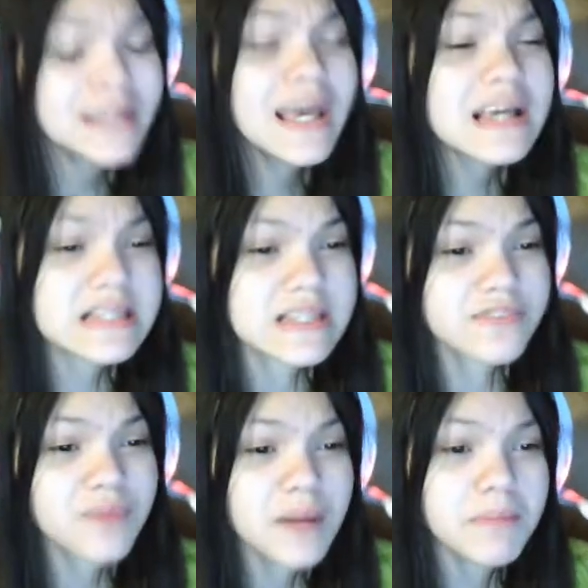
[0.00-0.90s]
Yes,
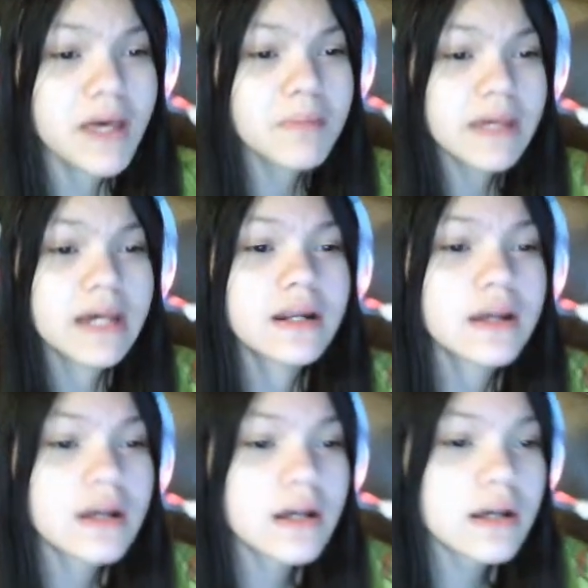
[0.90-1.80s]
if my mailman,
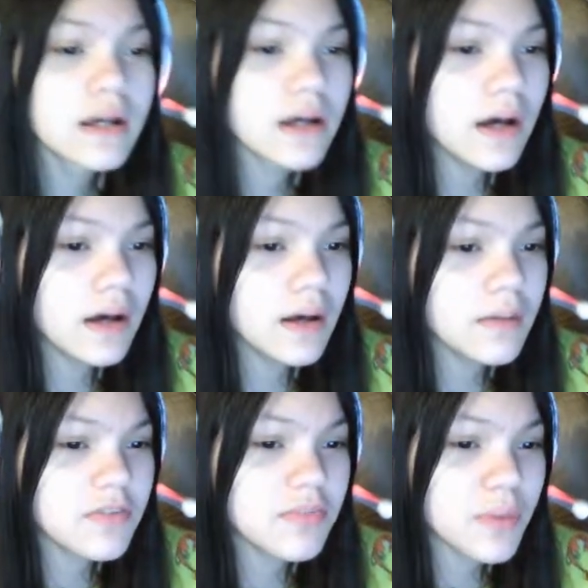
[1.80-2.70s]

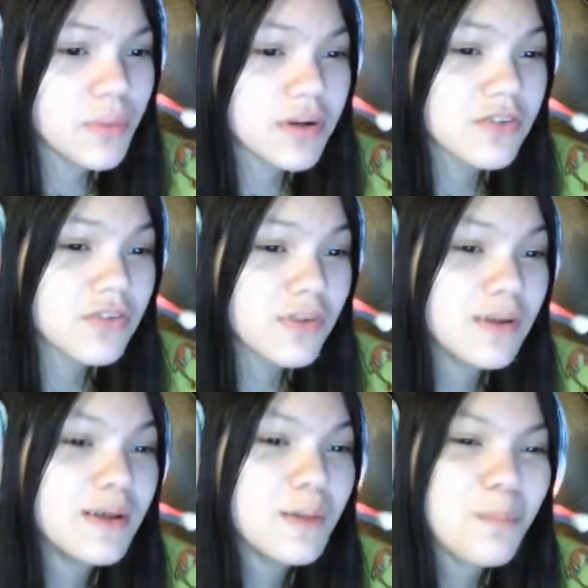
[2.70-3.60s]
if my wonderful
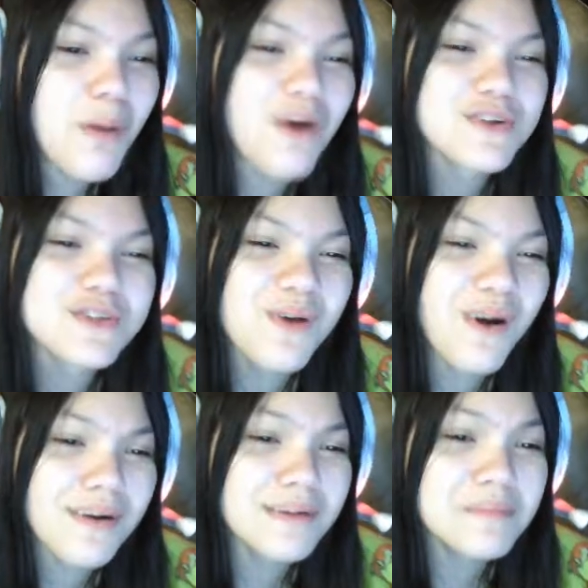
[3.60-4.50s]

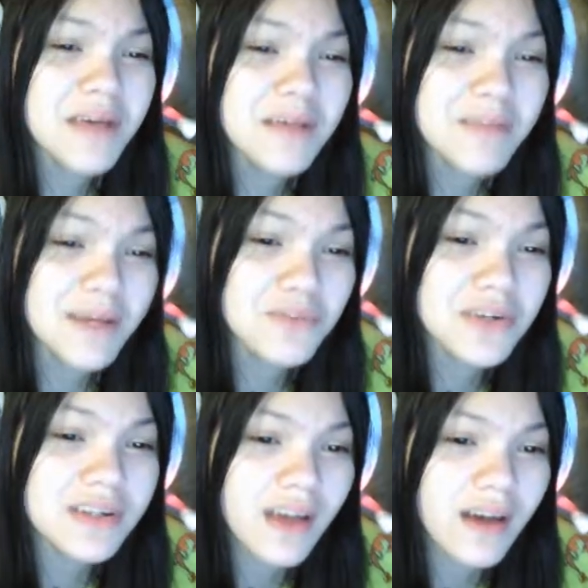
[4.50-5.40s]
parcel-hearted mailman
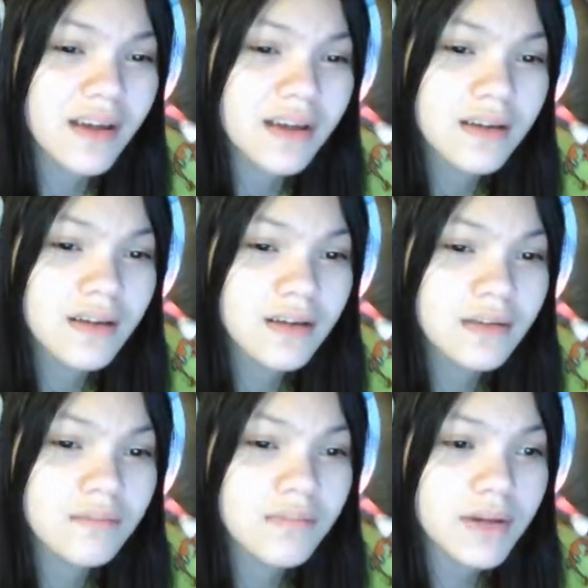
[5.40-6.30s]
were to die,
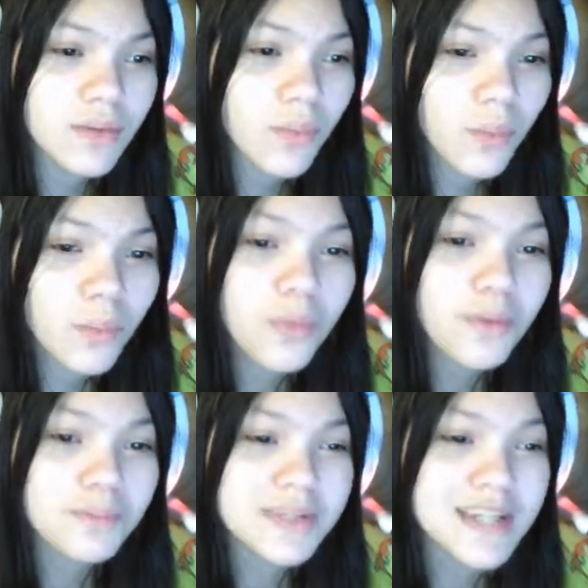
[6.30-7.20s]
my whole
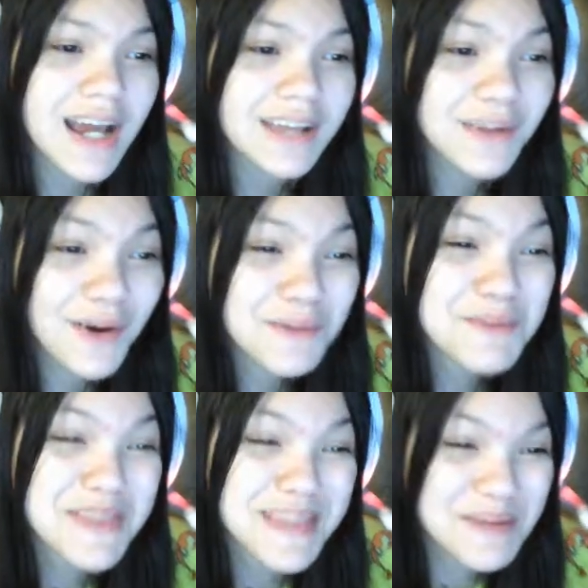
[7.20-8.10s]
world would die along
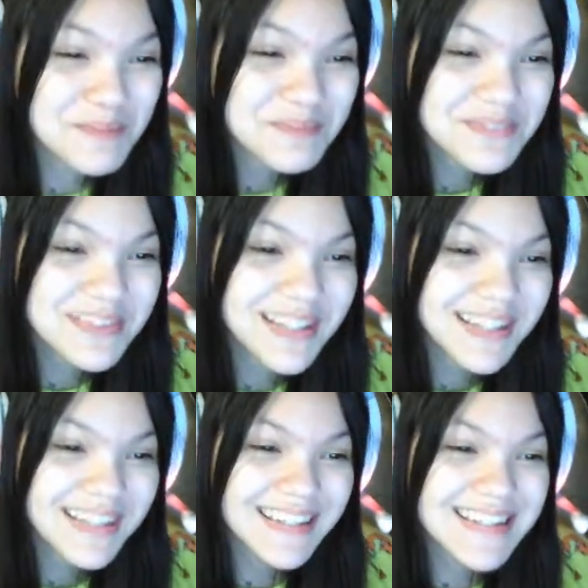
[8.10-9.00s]
with him,
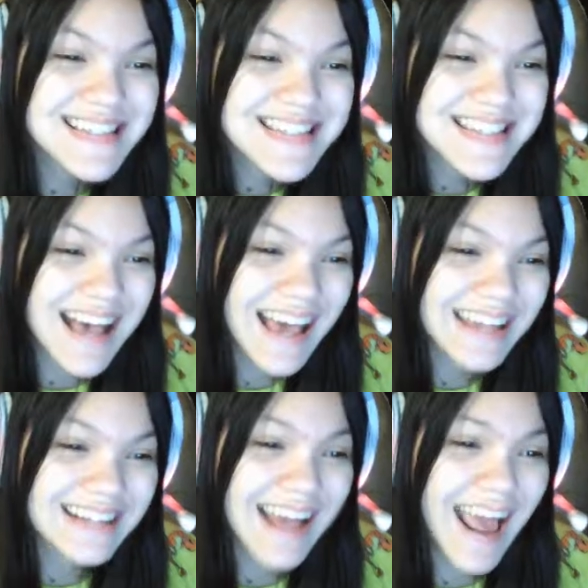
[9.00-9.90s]

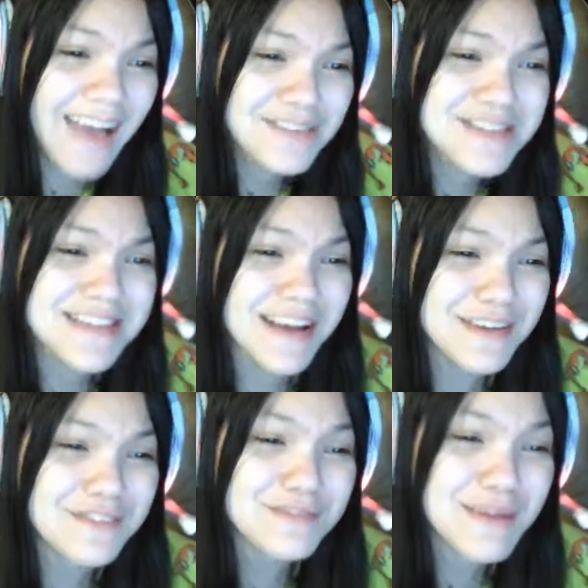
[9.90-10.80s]
inside and
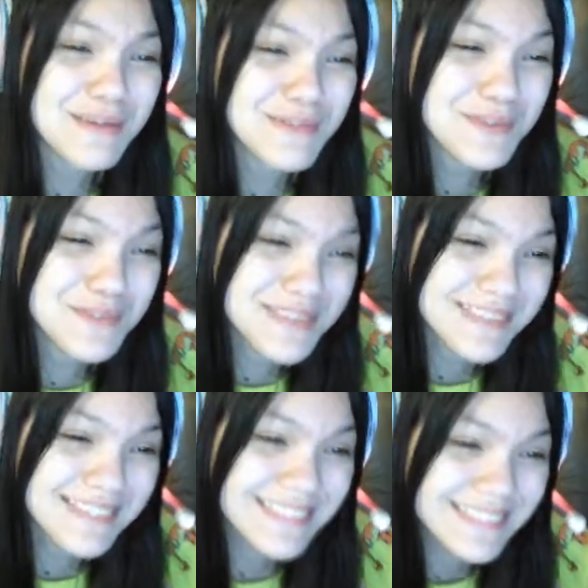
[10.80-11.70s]
outside of my route.